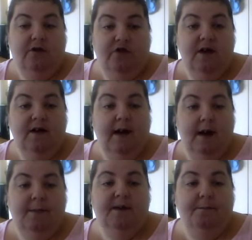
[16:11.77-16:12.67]
as soon as
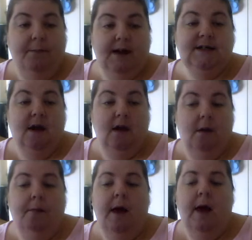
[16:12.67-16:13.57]
Hermes have picked it
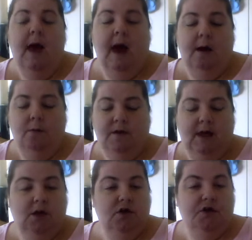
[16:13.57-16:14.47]
up, I will
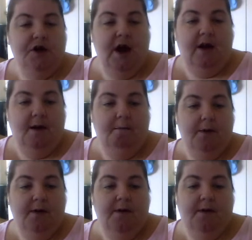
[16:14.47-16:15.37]
send just track
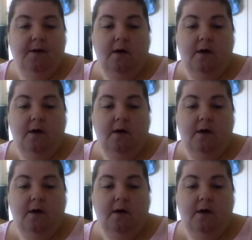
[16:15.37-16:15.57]
numbers